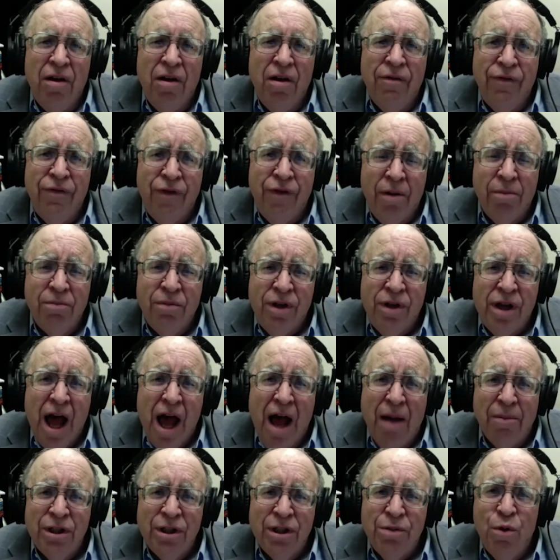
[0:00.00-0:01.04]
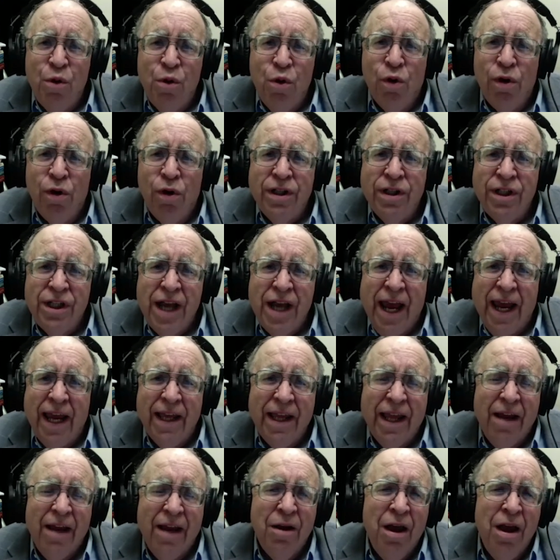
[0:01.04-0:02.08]
from Thomas More saying
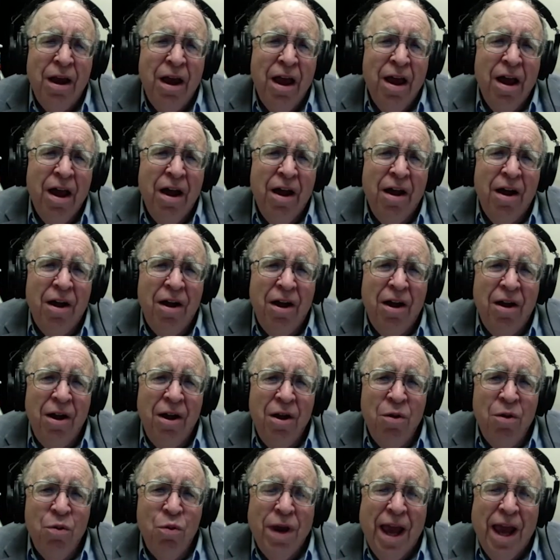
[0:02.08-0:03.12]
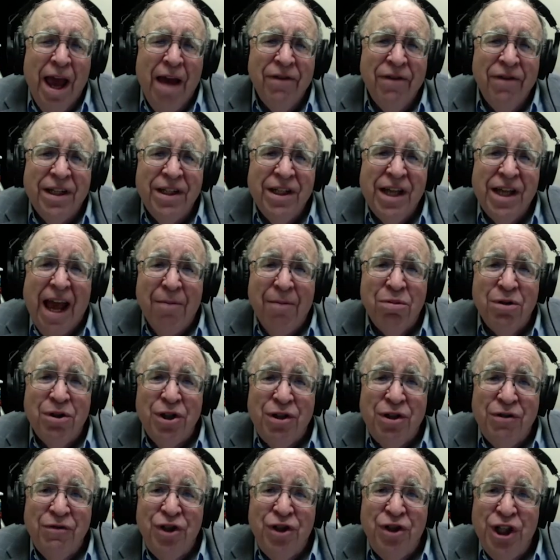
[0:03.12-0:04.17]
that we have
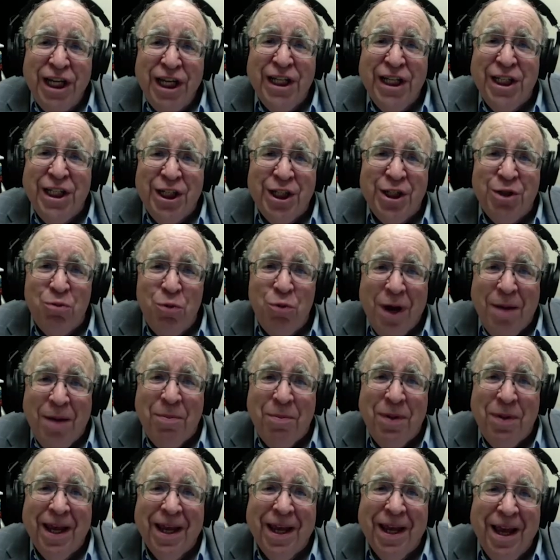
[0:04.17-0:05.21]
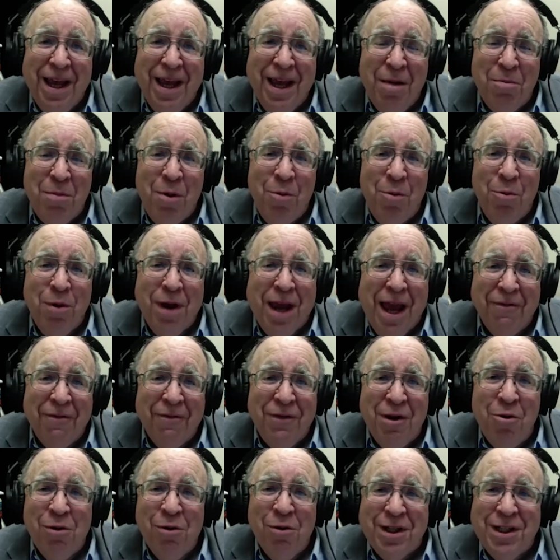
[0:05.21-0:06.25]
examples of Jesus weeping, but we have
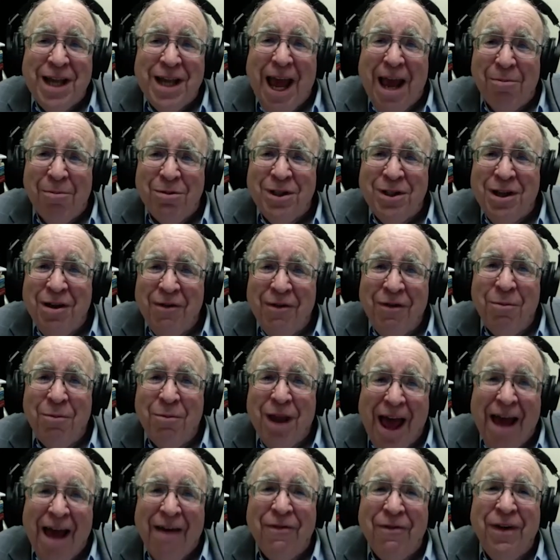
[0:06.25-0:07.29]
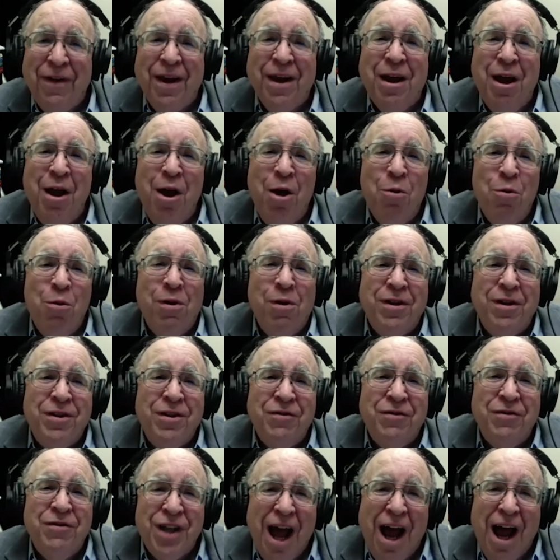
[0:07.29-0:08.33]
no examples of him laughing, whereas
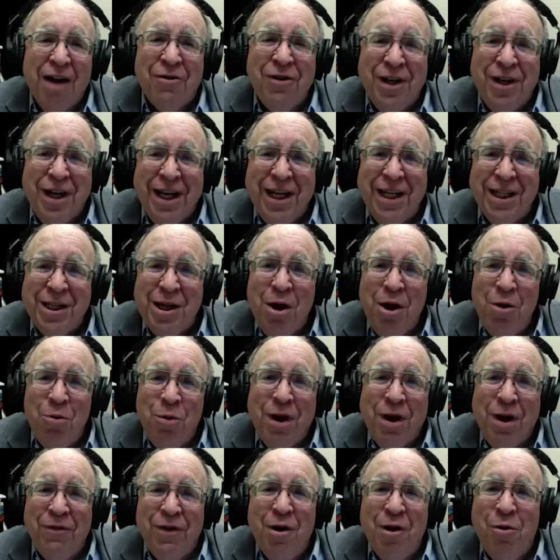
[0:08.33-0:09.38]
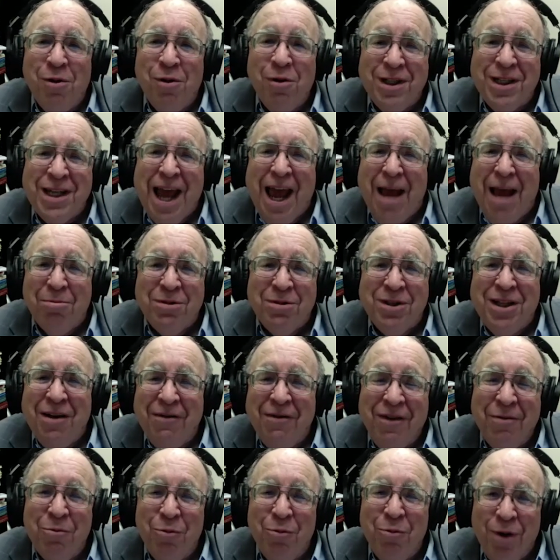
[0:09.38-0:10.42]
of Socrates, we have no examples
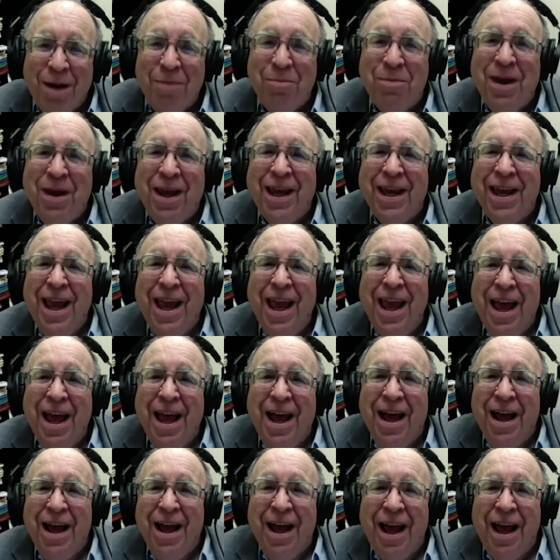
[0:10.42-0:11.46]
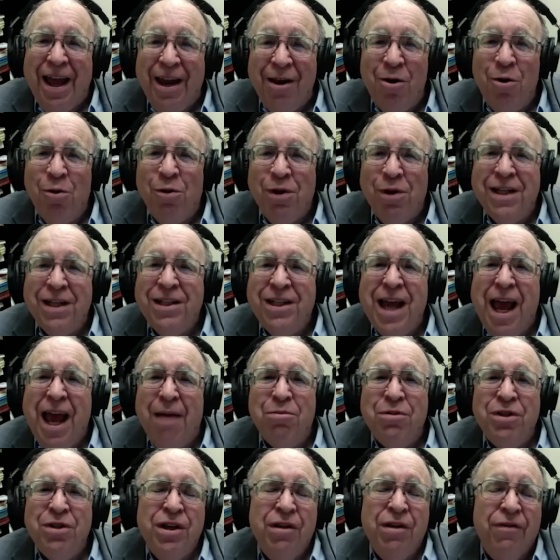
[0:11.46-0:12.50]
of him weeping and only
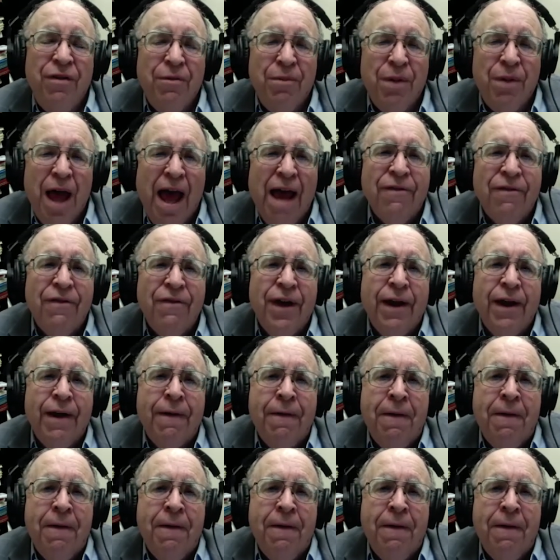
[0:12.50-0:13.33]
examples of him laughing.